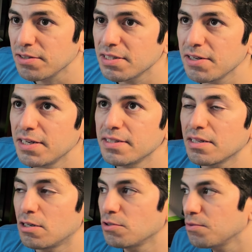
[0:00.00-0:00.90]
series and
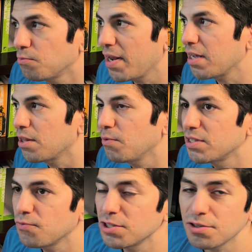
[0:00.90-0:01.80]
are waiting on the Winds
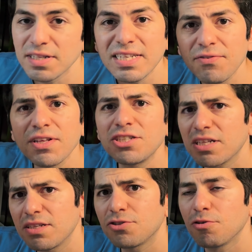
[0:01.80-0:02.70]
of Winter, then definitely check
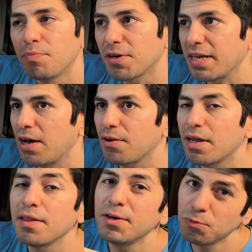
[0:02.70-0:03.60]
these 2 books out.
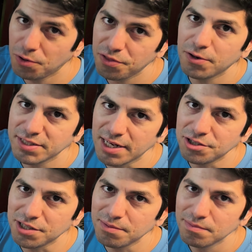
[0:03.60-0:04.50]
They're worth your
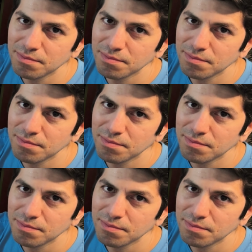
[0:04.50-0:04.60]
attention.